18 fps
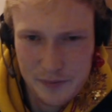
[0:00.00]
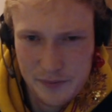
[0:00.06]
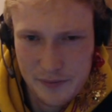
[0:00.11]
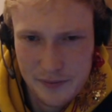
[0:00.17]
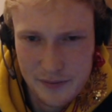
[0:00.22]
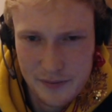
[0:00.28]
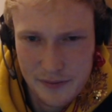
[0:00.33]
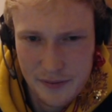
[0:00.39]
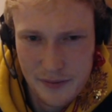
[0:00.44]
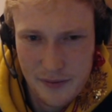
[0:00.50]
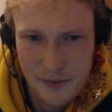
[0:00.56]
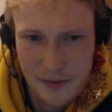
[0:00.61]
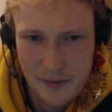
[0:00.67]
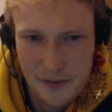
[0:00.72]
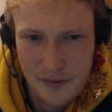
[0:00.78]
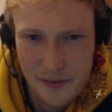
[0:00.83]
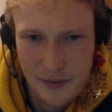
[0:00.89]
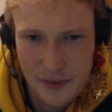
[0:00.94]

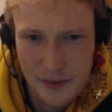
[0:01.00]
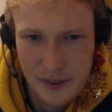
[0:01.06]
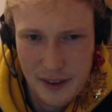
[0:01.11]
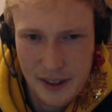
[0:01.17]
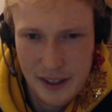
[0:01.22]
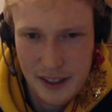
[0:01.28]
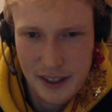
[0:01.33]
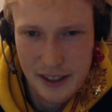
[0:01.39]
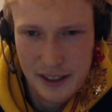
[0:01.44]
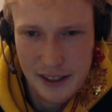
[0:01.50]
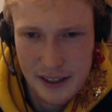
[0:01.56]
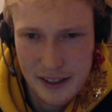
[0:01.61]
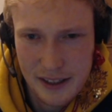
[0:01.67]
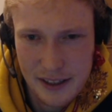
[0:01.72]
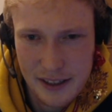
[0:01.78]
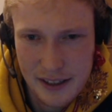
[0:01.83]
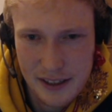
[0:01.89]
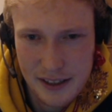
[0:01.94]

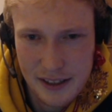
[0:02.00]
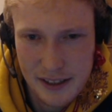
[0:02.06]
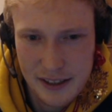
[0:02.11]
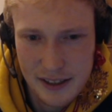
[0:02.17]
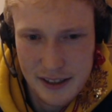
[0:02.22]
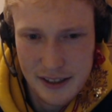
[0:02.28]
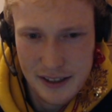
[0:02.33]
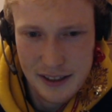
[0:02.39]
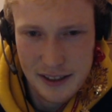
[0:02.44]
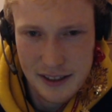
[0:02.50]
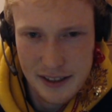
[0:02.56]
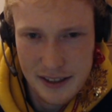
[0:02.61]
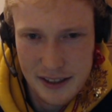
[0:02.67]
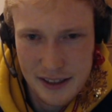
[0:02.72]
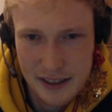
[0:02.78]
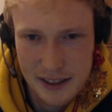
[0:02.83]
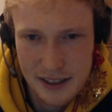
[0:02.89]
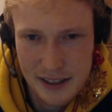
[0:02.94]

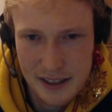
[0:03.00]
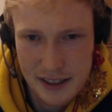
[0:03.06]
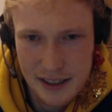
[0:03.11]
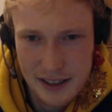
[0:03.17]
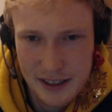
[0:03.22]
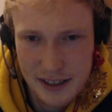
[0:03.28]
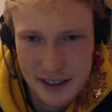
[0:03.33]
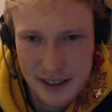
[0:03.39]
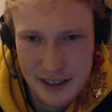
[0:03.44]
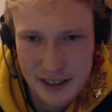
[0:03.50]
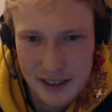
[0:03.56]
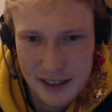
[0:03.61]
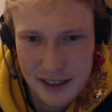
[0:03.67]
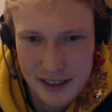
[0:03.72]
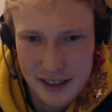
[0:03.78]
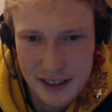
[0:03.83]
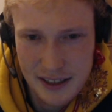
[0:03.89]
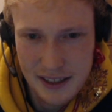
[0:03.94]

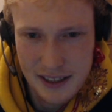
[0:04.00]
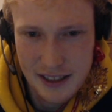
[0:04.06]
Nobody speaks.